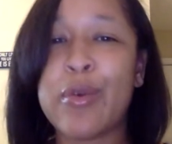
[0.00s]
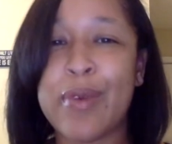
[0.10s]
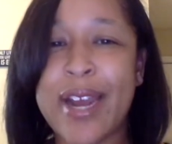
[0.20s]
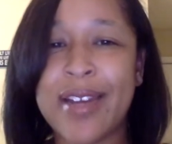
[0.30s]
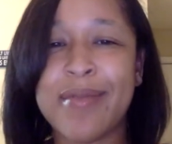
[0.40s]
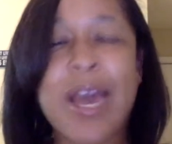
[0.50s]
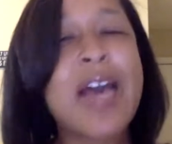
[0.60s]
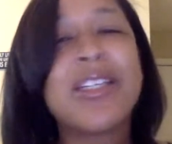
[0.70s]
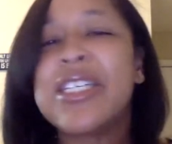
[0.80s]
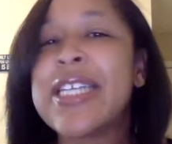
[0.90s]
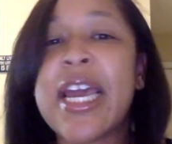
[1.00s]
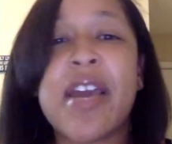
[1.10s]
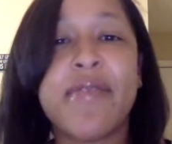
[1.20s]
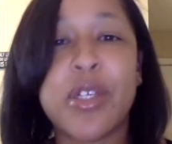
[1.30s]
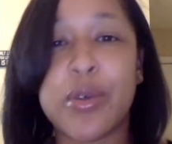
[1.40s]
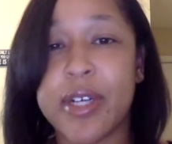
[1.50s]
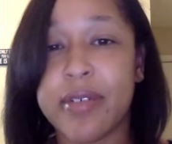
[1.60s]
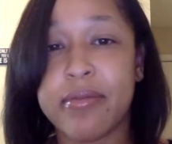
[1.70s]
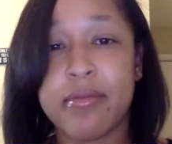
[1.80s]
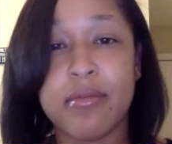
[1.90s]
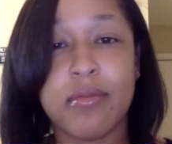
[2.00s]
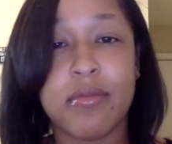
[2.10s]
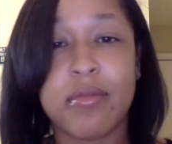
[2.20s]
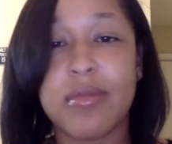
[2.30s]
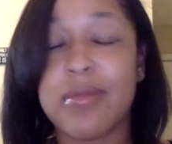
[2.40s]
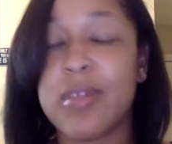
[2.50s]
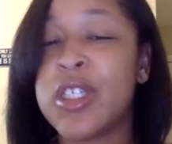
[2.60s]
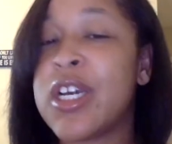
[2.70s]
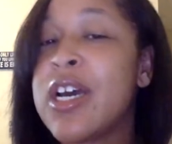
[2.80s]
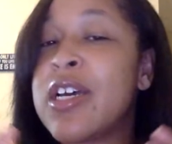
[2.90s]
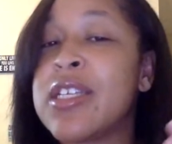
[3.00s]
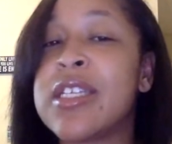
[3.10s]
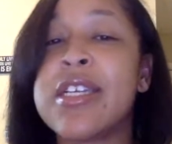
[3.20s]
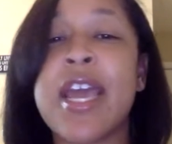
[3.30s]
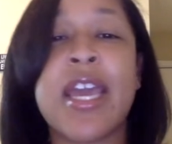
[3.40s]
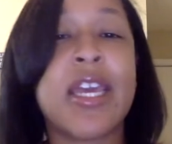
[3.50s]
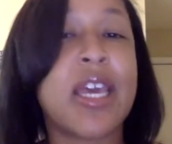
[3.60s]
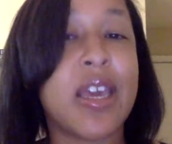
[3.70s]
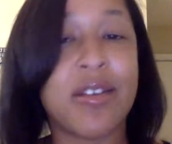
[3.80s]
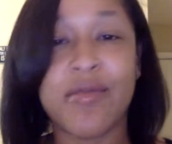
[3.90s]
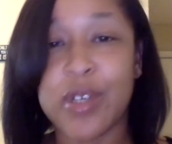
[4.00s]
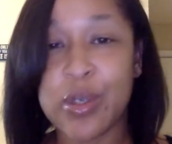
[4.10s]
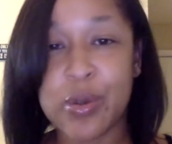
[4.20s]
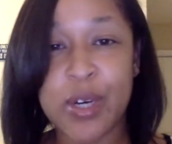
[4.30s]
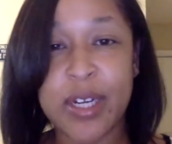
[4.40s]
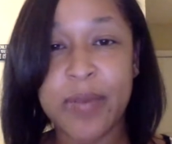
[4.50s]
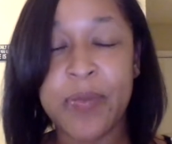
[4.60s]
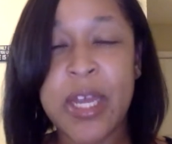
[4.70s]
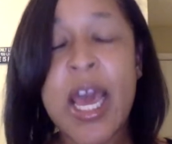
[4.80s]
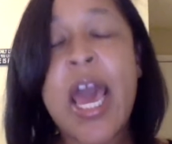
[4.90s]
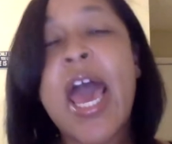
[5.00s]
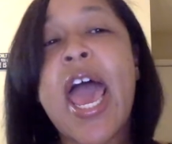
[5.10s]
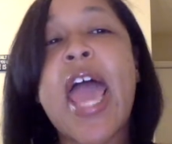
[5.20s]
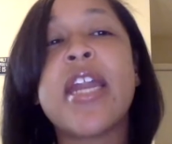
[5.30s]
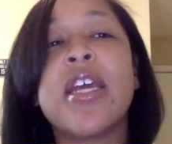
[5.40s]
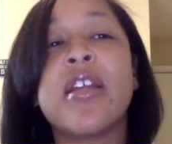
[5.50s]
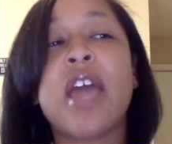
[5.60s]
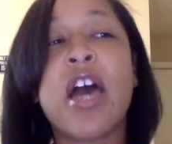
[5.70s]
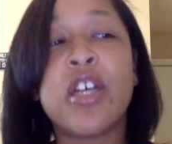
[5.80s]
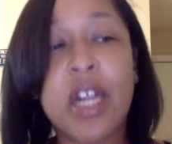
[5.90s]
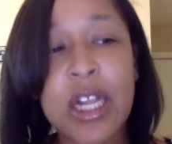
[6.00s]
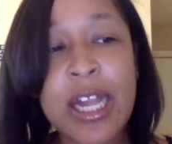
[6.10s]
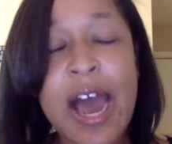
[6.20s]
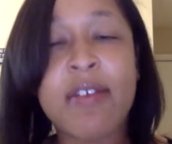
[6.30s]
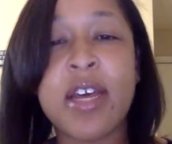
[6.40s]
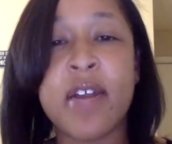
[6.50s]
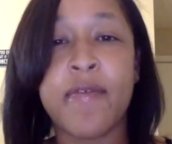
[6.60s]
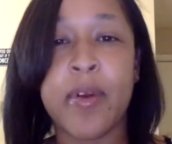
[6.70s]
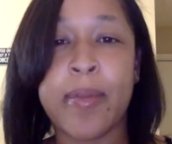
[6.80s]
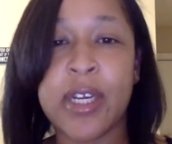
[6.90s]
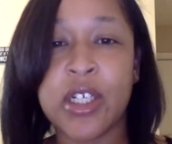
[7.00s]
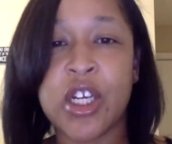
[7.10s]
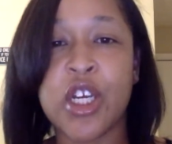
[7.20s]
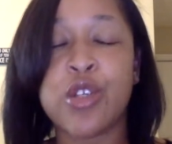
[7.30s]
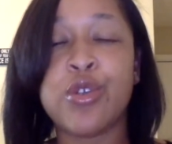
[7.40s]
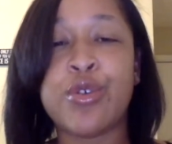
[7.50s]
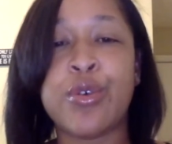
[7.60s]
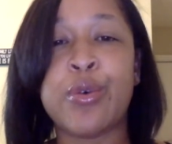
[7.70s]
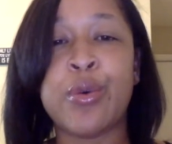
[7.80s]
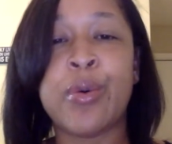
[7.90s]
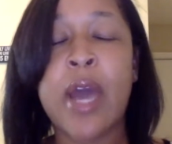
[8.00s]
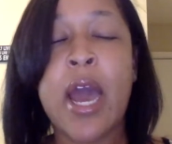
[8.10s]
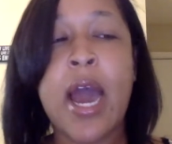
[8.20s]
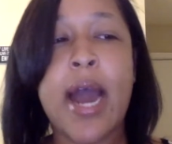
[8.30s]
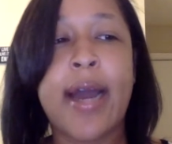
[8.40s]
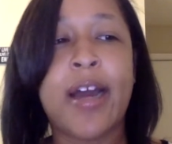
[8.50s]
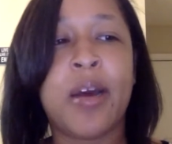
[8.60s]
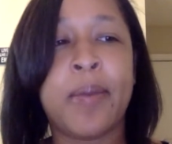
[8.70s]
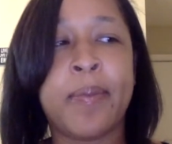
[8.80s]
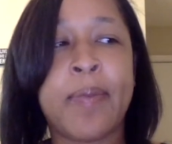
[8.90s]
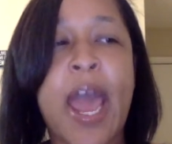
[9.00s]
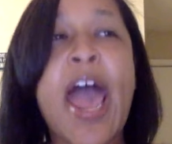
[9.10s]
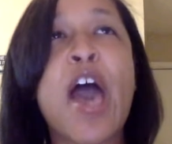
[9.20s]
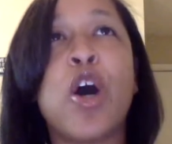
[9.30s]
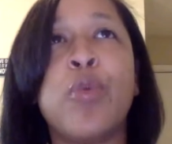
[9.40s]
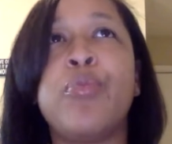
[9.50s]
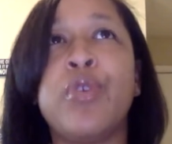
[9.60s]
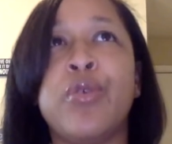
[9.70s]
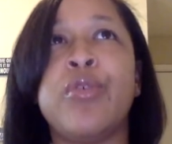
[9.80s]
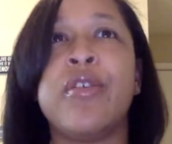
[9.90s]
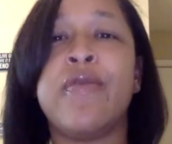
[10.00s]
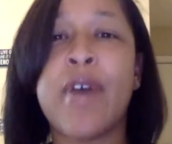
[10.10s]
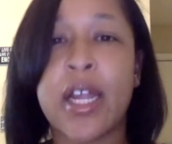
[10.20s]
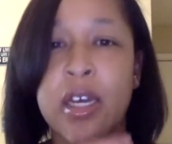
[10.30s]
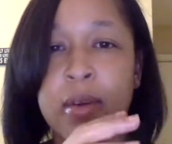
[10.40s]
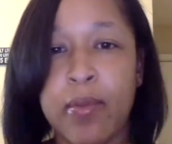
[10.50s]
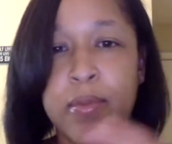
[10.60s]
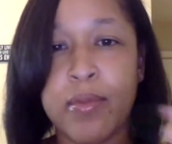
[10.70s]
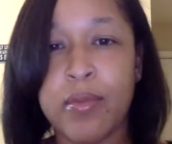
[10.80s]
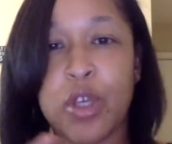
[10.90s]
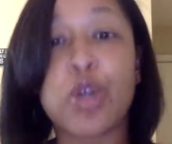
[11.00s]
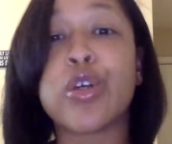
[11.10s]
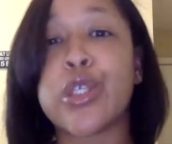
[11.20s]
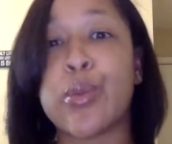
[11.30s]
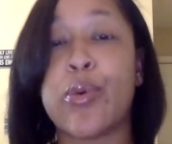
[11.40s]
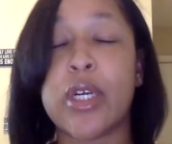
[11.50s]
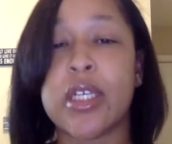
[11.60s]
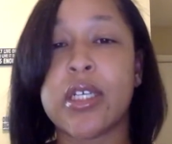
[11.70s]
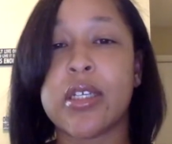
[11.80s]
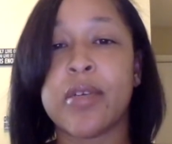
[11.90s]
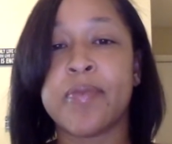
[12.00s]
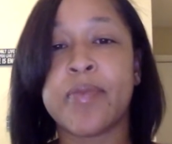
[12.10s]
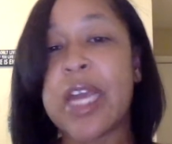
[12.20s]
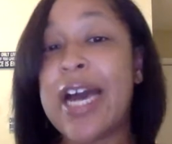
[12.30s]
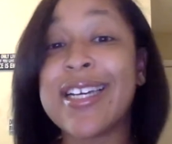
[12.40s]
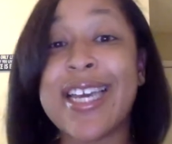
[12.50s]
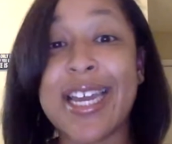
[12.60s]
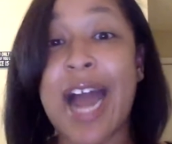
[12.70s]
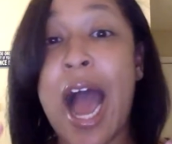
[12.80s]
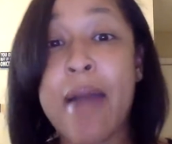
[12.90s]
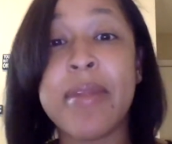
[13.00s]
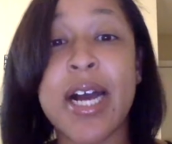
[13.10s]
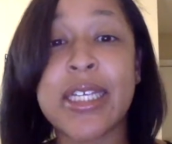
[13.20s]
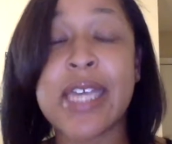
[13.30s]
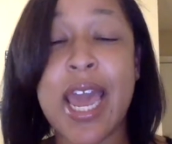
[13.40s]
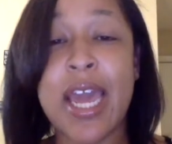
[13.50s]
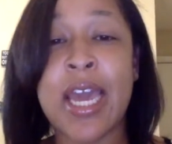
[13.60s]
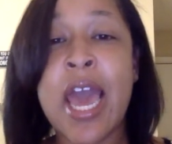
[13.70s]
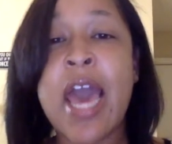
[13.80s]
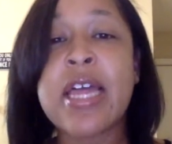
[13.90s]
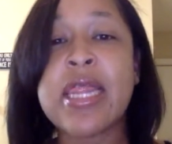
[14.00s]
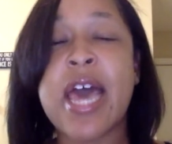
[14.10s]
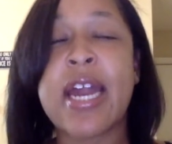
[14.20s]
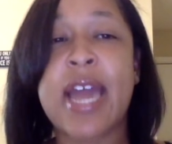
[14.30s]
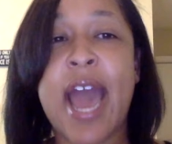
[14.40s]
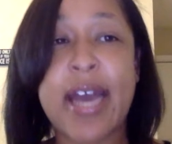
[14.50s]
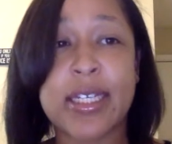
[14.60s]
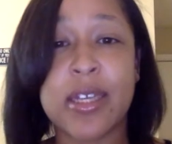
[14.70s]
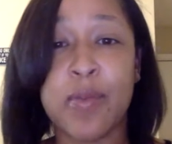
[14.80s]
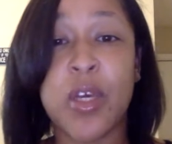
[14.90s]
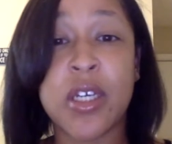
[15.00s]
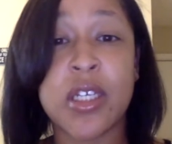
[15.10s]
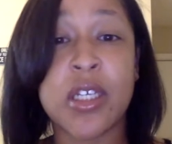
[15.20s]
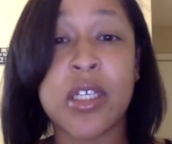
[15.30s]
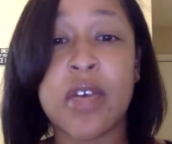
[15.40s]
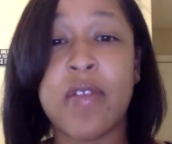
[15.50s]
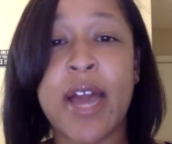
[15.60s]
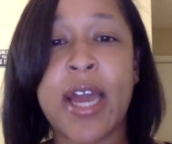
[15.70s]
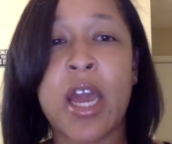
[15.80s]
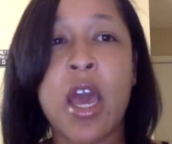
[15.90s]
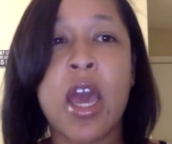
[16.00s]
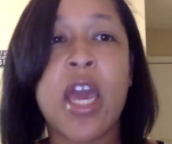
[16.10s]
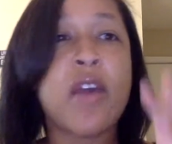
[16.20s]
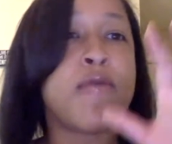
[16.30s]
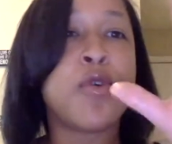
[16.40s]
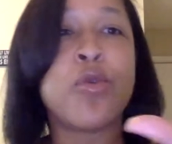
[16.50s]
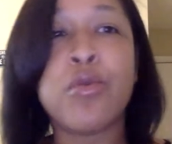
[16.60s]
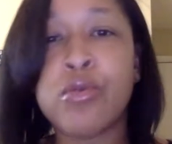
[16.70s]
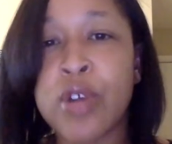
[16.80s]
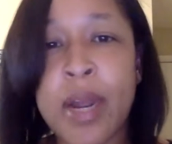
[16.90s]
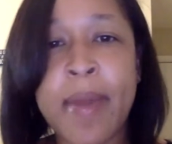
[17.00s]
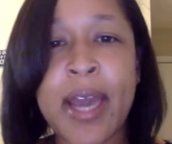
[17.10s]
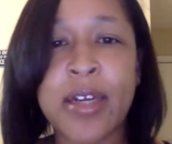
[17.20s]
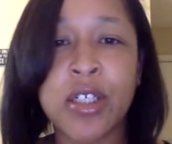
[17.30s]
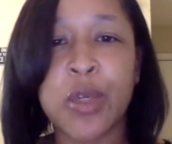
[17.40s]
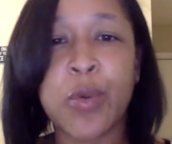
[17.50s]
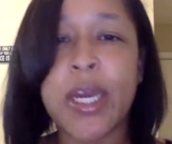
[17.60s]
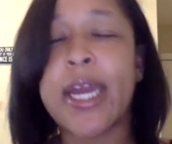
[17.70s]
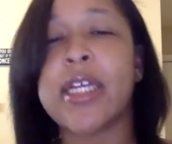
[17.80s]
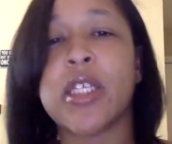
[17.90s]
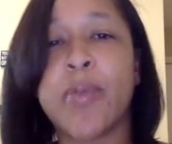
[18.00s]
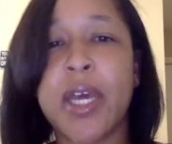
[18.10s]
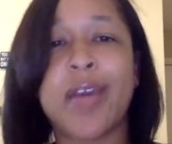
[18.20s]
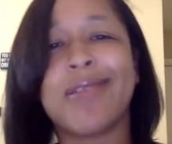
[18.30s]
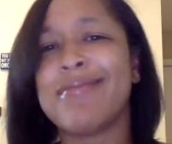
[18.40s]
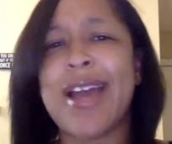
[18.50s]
Right? Just take inventory. Just take inventory. And it uh, allow that information to um, help you develop your support system. Again, I'm not saying that it has to be a sense of like, if you drain my energy, we can't speak.